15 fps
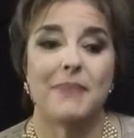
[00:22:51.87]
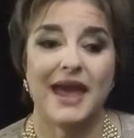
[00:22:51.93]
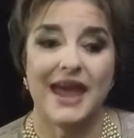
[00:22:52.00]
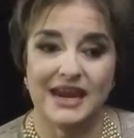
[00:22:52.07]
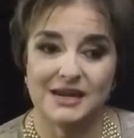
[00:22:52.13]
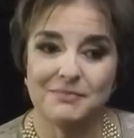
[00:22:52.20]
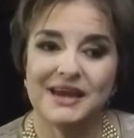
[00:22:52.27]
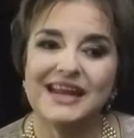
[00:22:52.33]

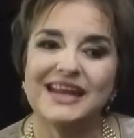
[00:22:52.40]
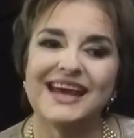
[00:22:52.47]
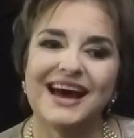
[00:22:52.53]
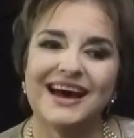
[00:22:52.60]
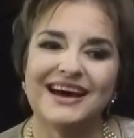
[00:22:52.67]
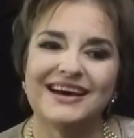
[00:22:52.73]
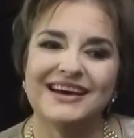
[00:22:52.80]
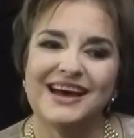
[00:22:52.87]
paid
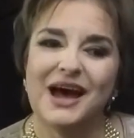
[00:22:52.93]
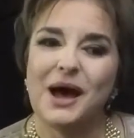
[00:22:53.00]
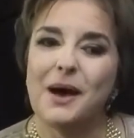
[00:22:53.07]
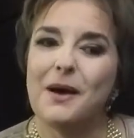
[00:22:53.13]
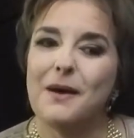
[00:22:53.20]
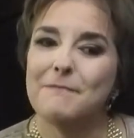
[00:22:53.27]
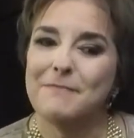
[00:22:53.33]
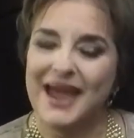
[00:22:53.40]
media,
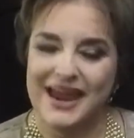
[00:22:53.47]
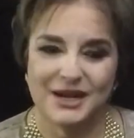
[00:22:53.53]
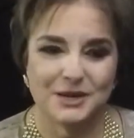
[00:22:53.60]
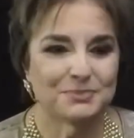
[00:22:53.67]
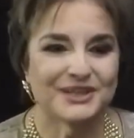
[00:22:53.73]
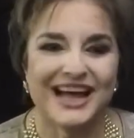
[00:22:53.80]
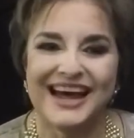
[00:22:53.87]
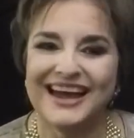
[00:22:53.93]
pay to
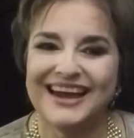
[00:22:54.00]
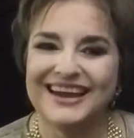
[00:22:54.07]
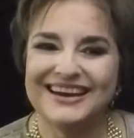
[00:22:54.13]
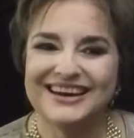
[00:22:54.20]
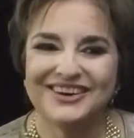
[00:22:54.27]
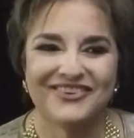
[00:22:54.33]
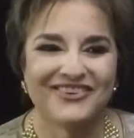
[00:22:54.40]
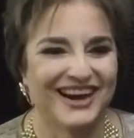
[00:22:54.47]

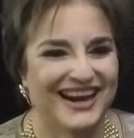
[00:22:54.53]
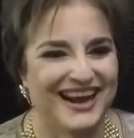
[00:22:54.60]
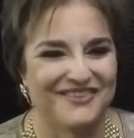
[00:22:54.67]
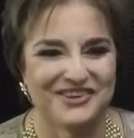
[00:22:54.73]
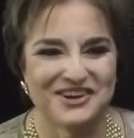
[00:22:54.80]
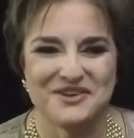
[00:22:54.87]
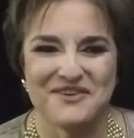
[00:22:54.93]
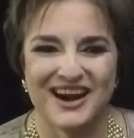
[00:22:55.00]
play,
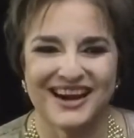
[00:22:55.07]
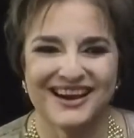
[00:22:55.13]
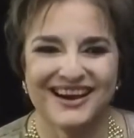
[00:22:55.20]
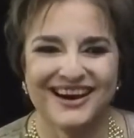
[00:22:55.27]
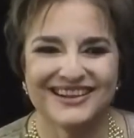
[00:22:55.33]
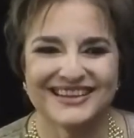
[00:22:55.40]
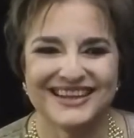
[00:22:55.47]
whatever you want to call it.